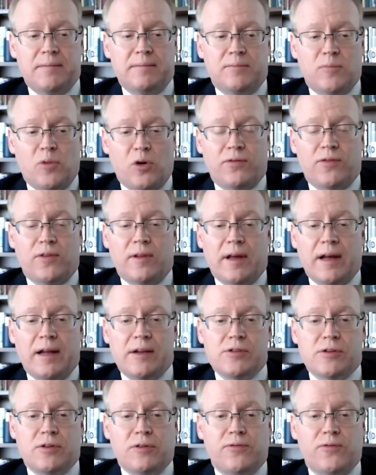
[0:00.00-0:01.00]

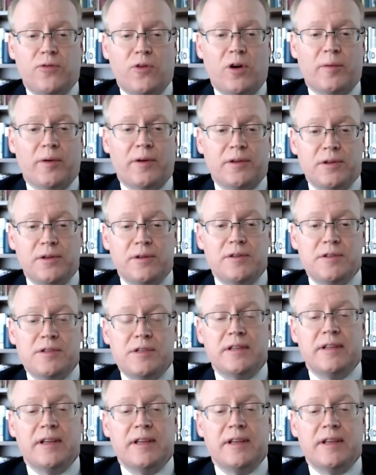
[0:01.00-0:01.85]
morphological form are used in